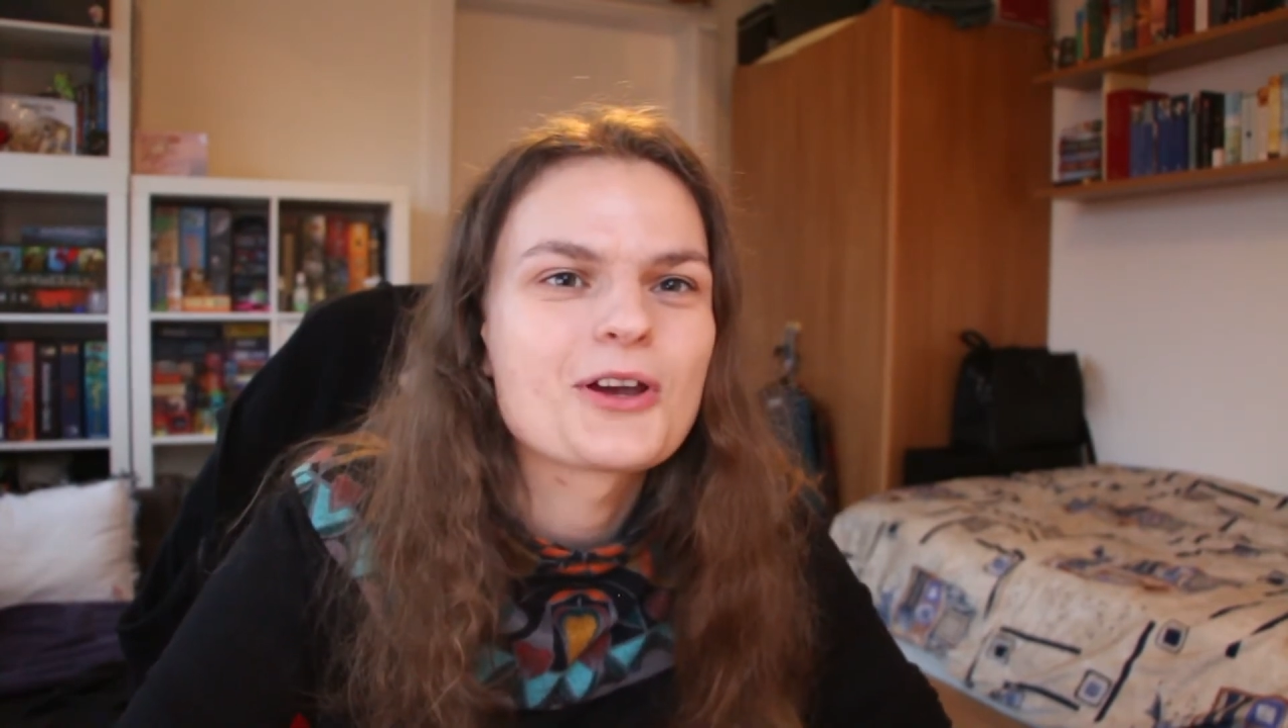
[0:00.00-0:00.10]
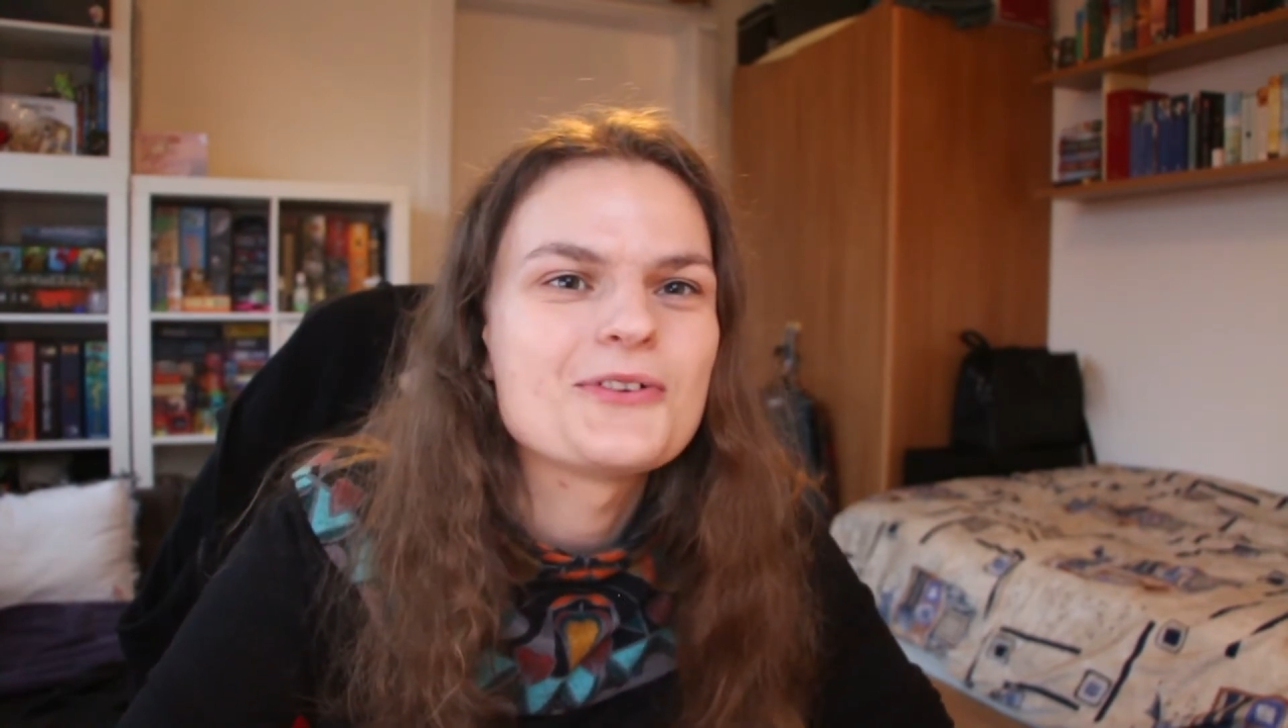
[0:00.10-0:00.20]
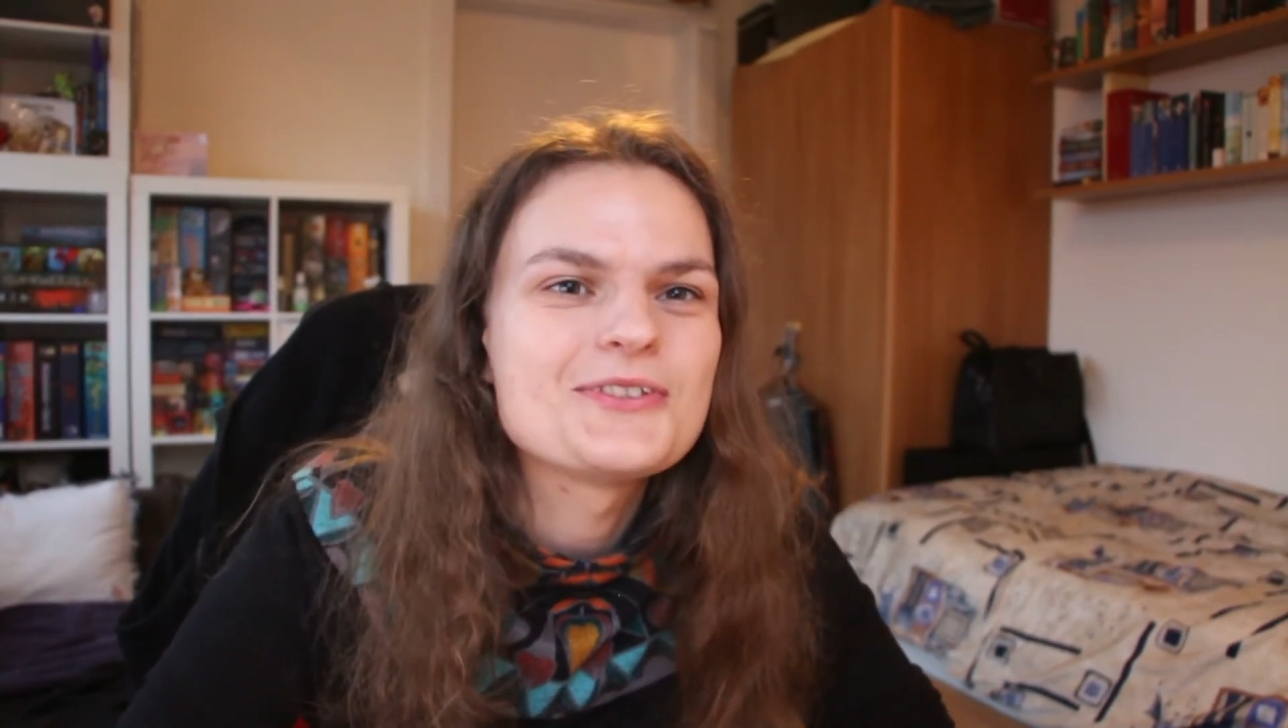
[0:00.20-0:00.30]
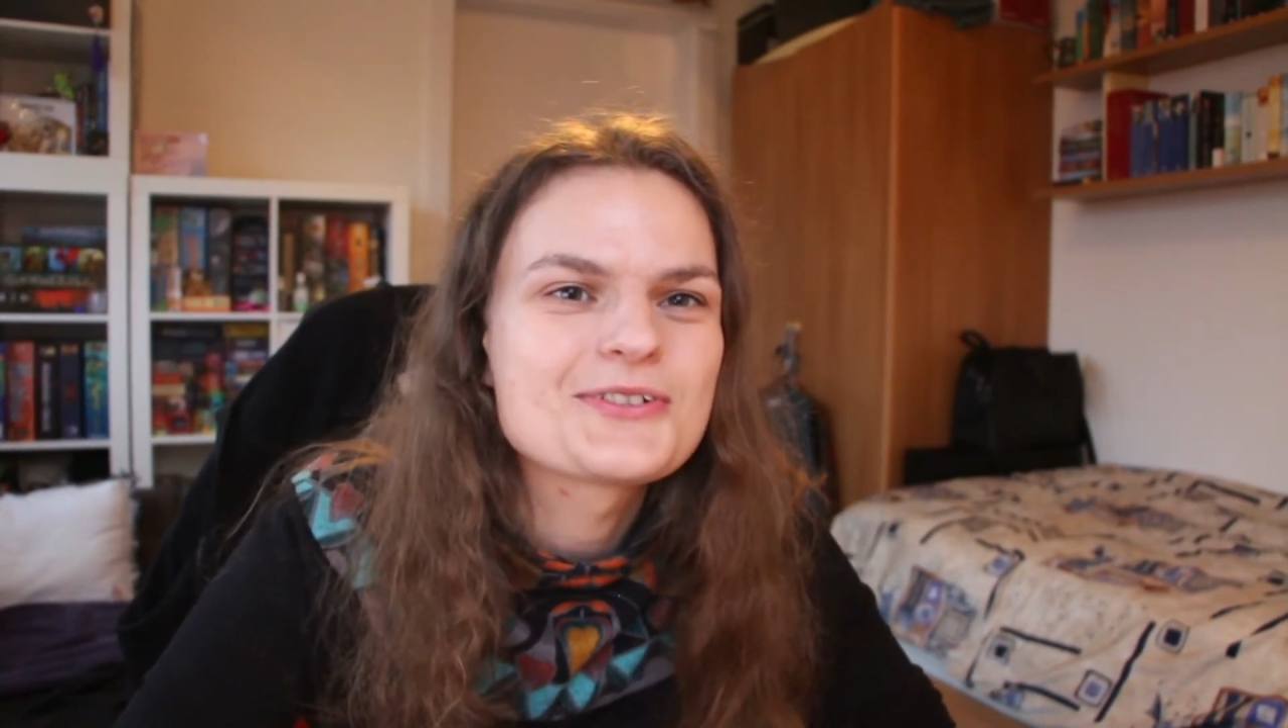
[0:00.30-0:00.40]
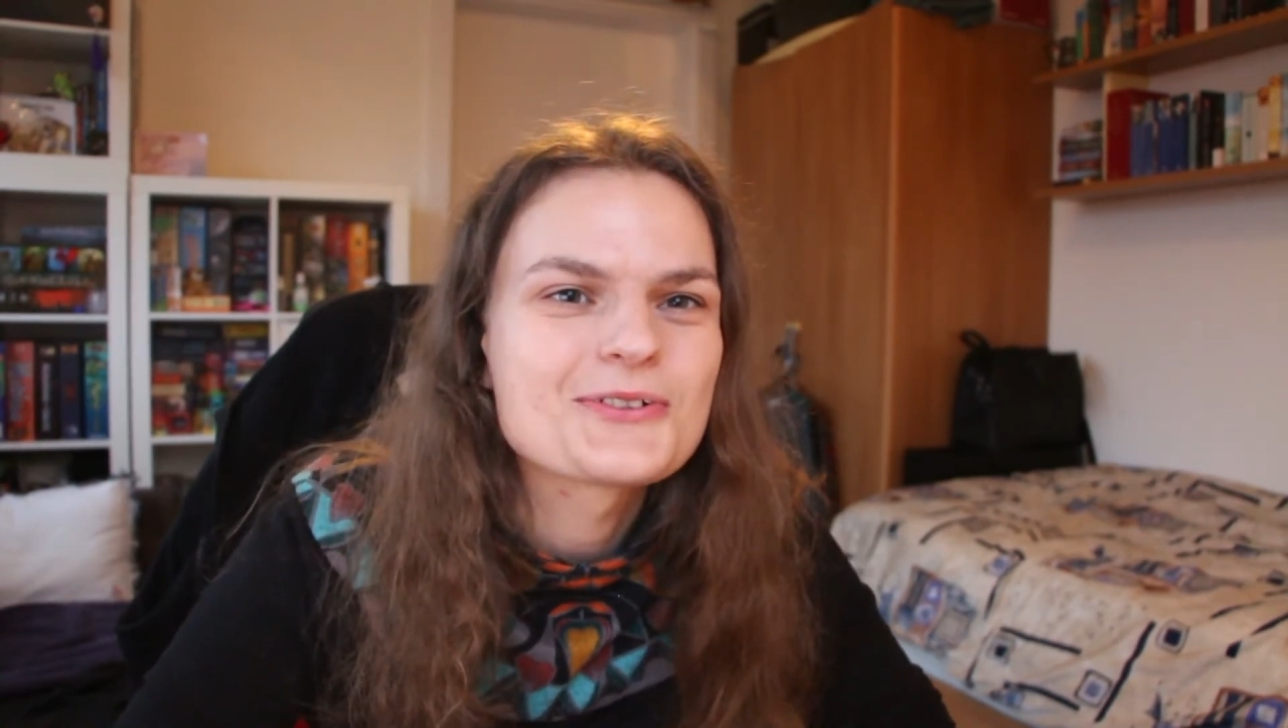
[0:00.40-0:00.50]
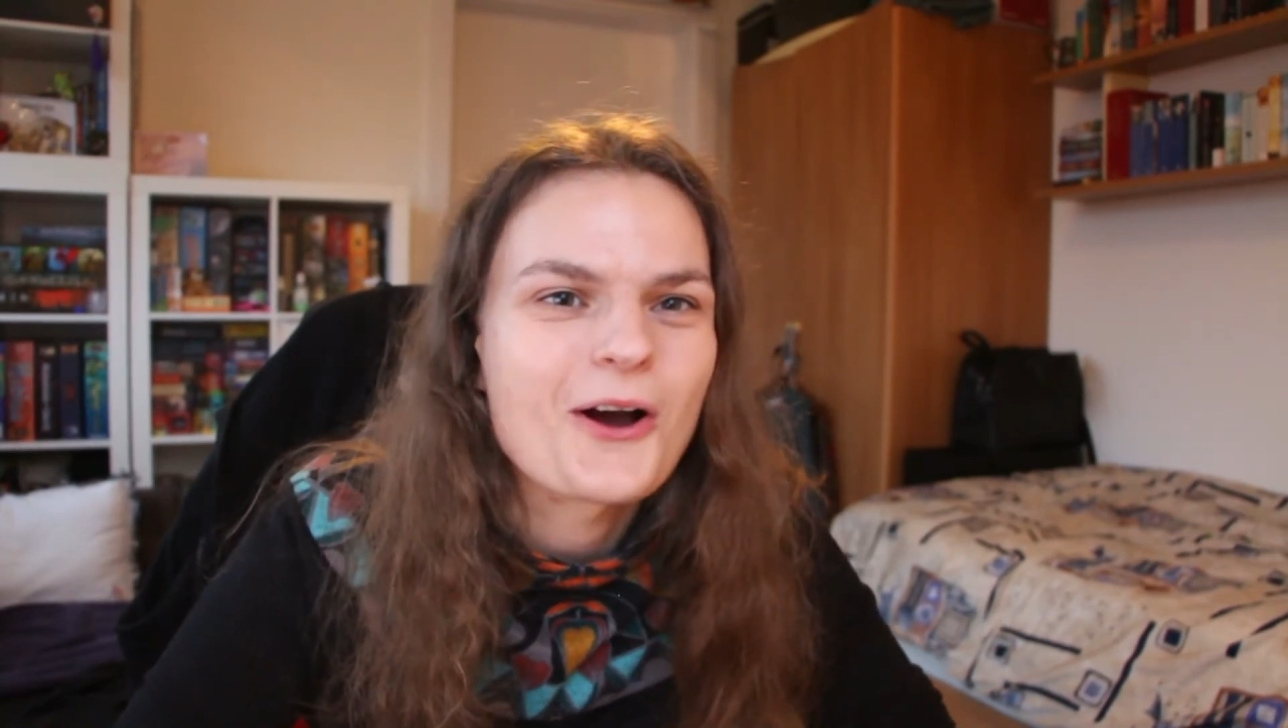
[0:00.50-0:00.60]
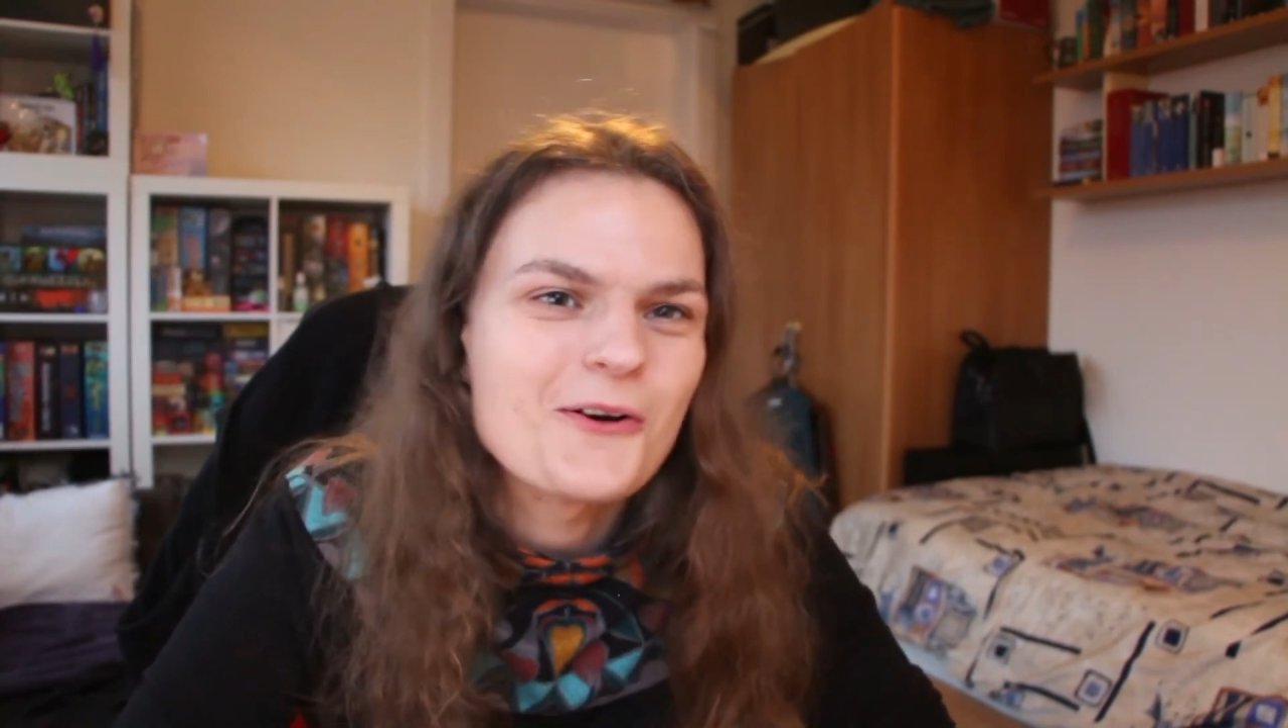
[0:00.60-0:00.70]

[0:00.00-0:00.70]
going to